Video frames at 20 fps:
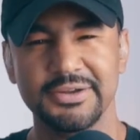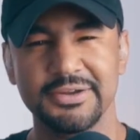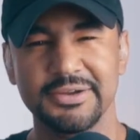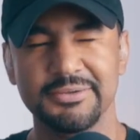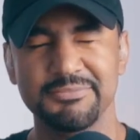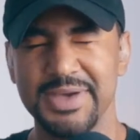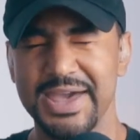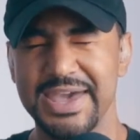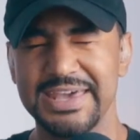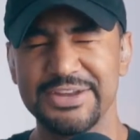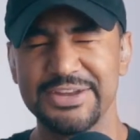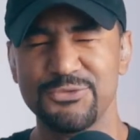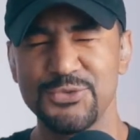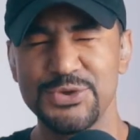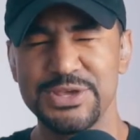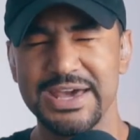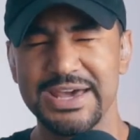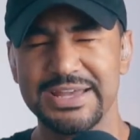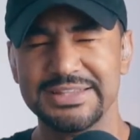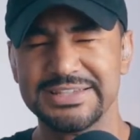Man, if
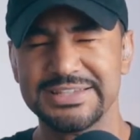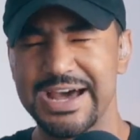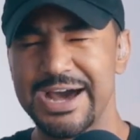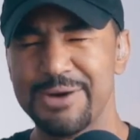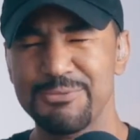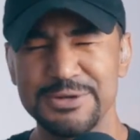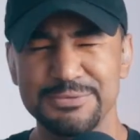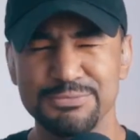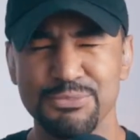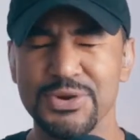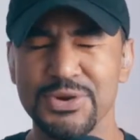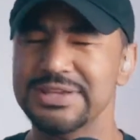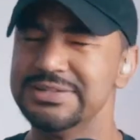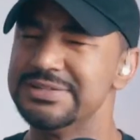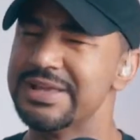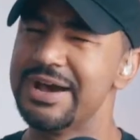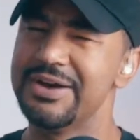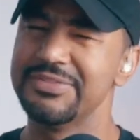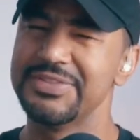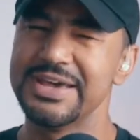we had time, we'd break
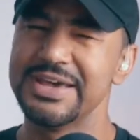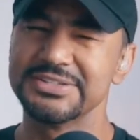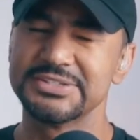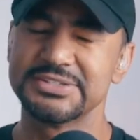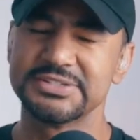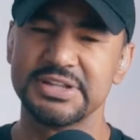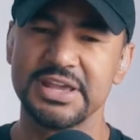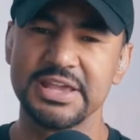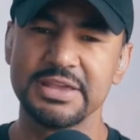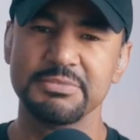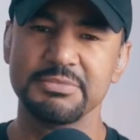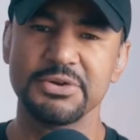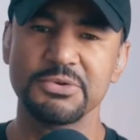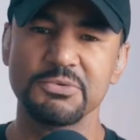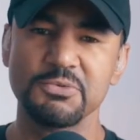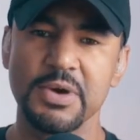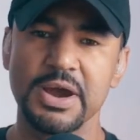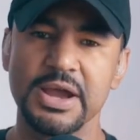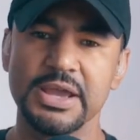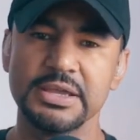down that statement,
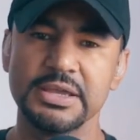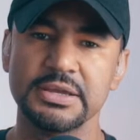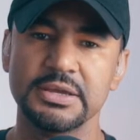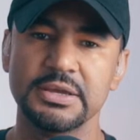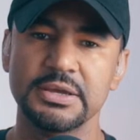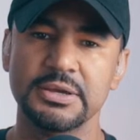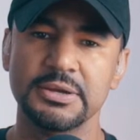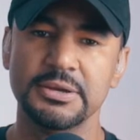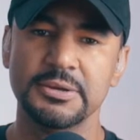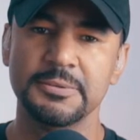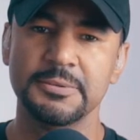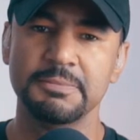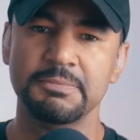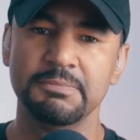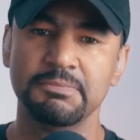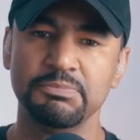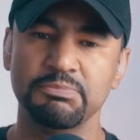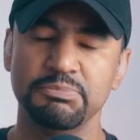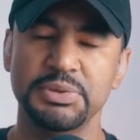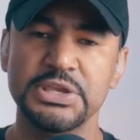right?
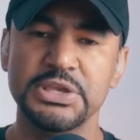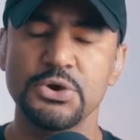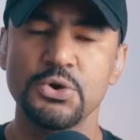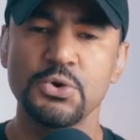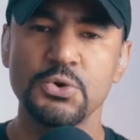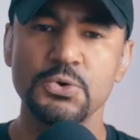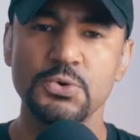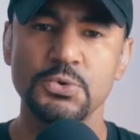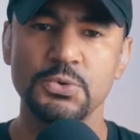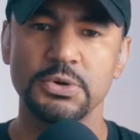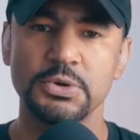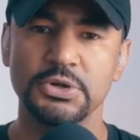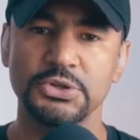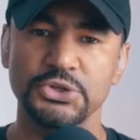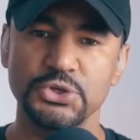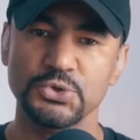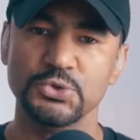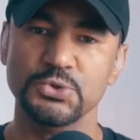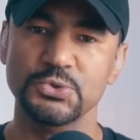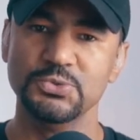Be who
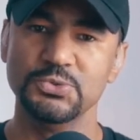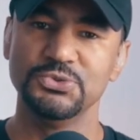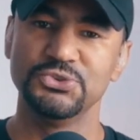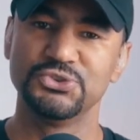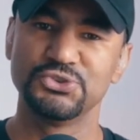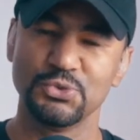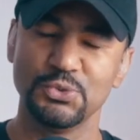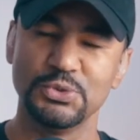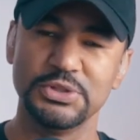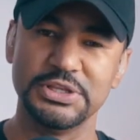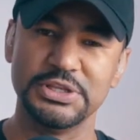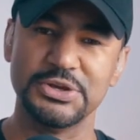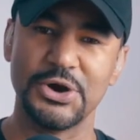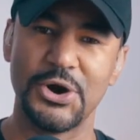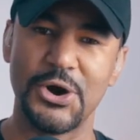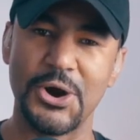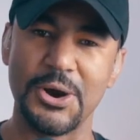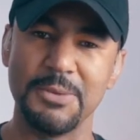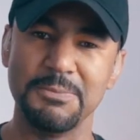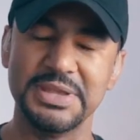you truly
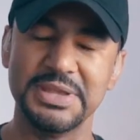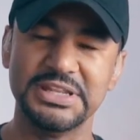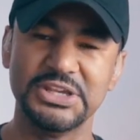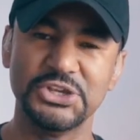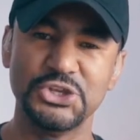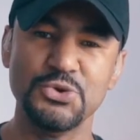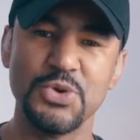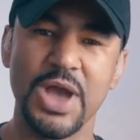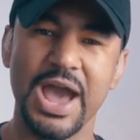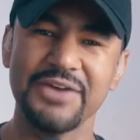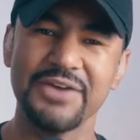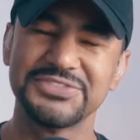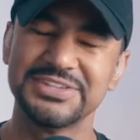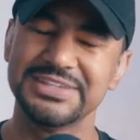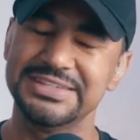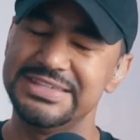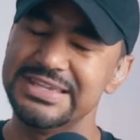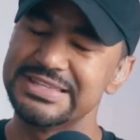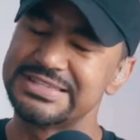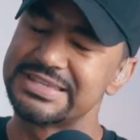are, meaning you have to
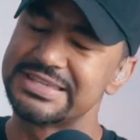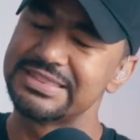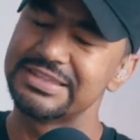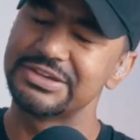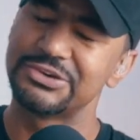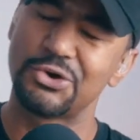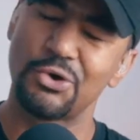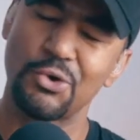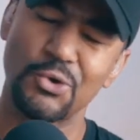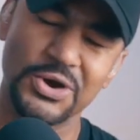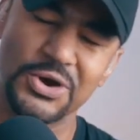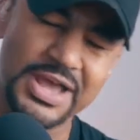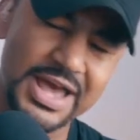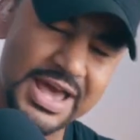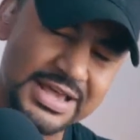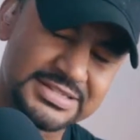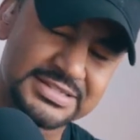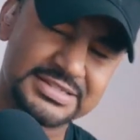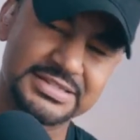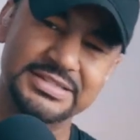get to the core
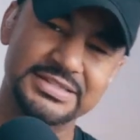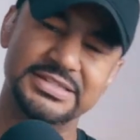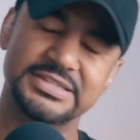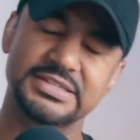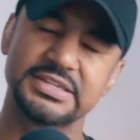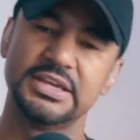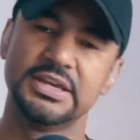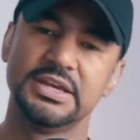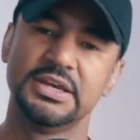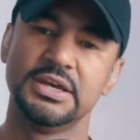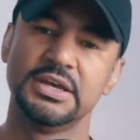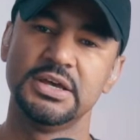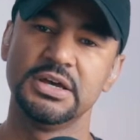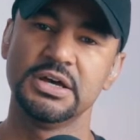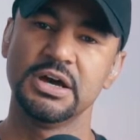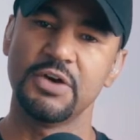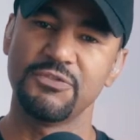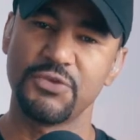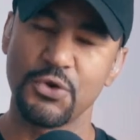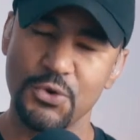essence
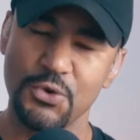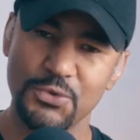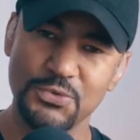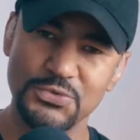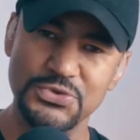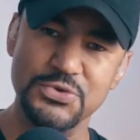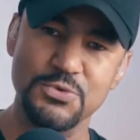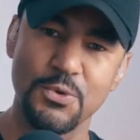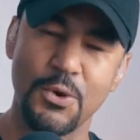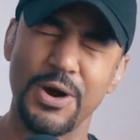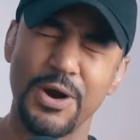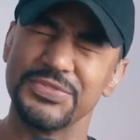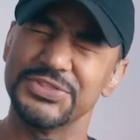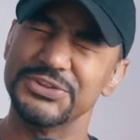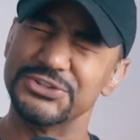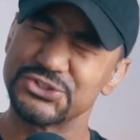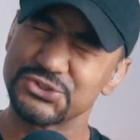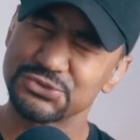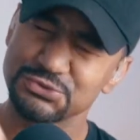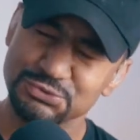of who you are, the
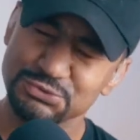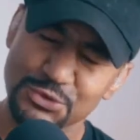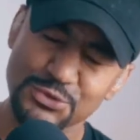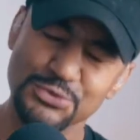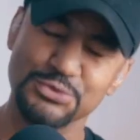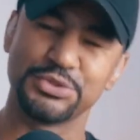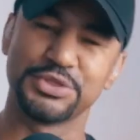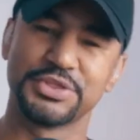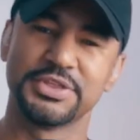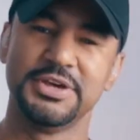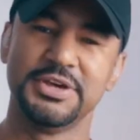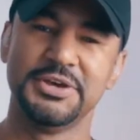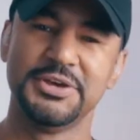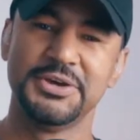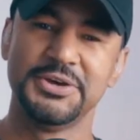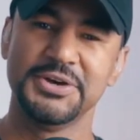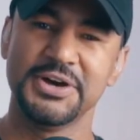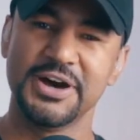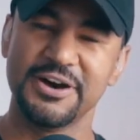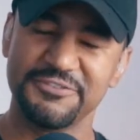truth
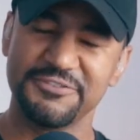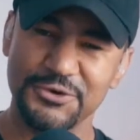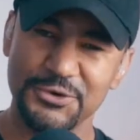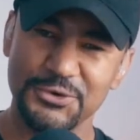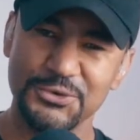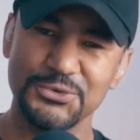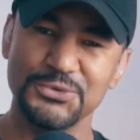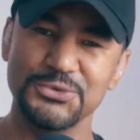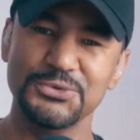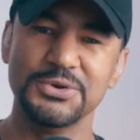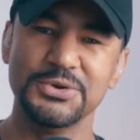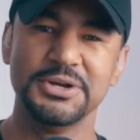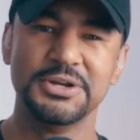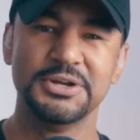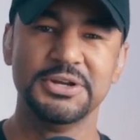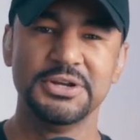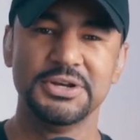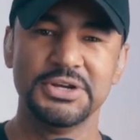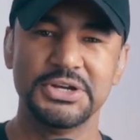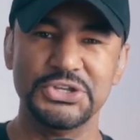of who
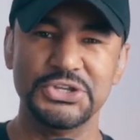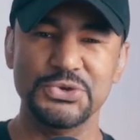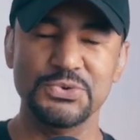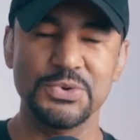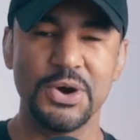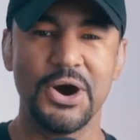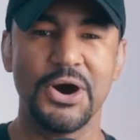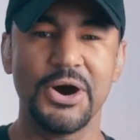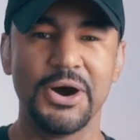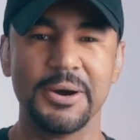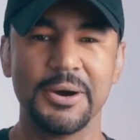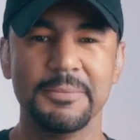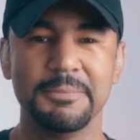you are.